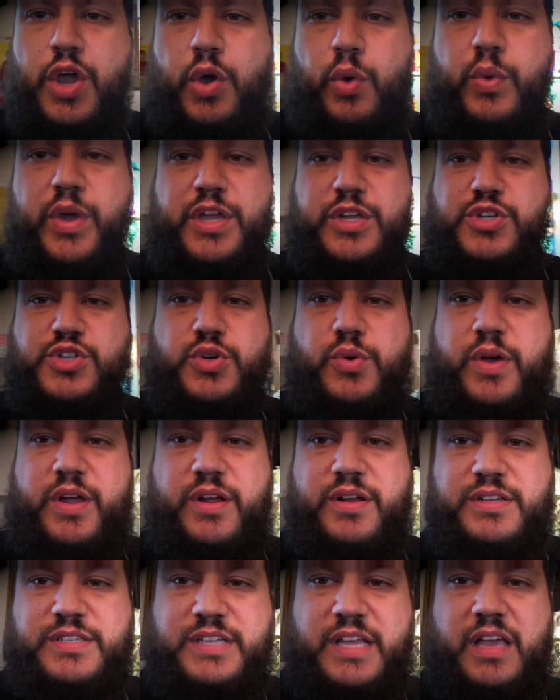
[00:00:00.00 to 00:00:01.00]
we enjoy
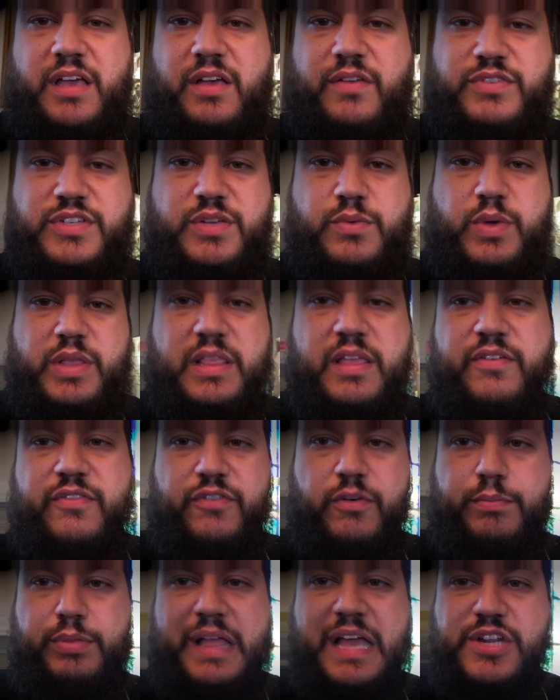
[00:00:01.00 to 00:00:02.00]
ourselves, we live
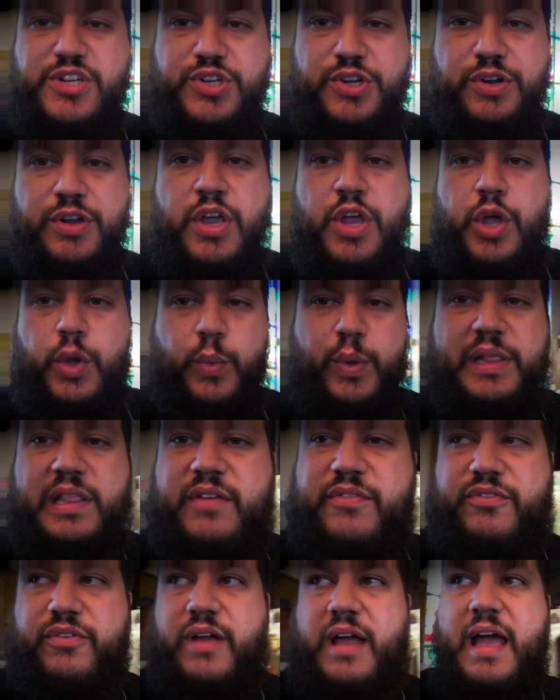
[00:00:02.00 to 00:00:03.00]
for pleasure, we
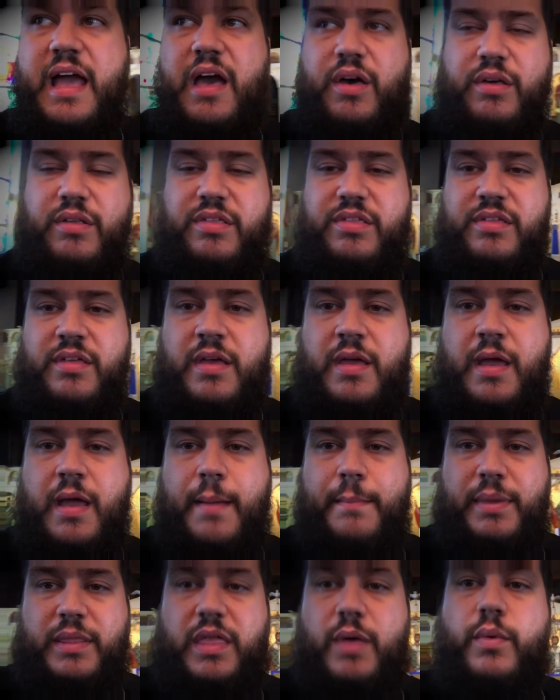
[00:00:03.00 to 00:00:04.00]
live for health,
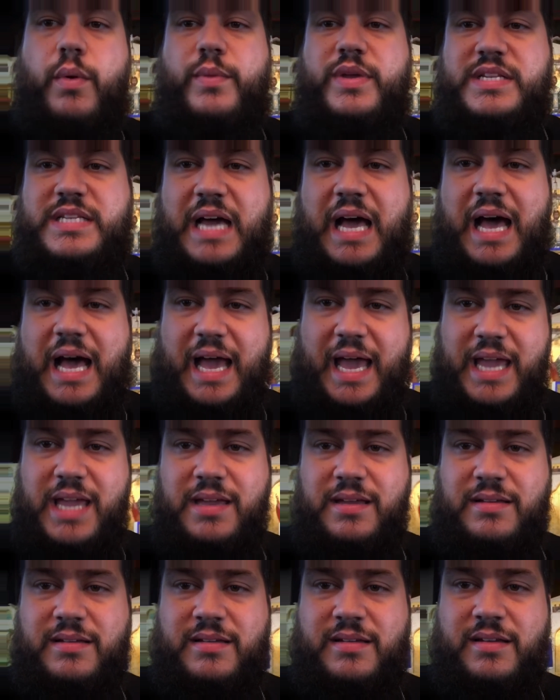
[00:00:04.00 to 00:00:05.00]
but then when we
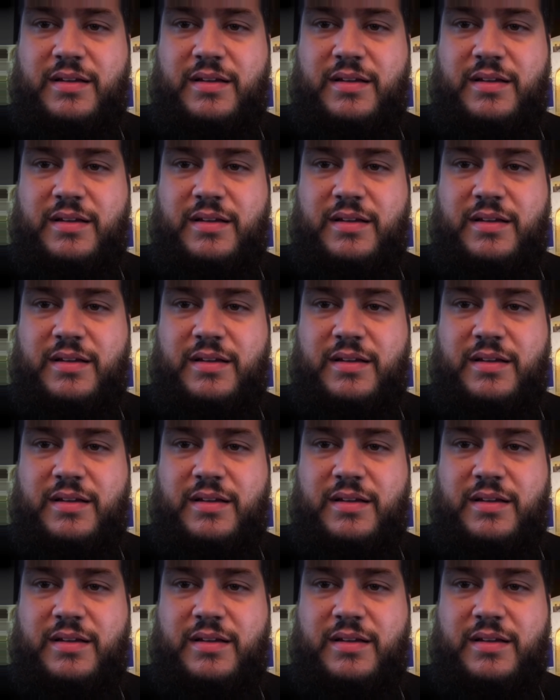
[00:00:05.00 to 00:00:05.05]
die,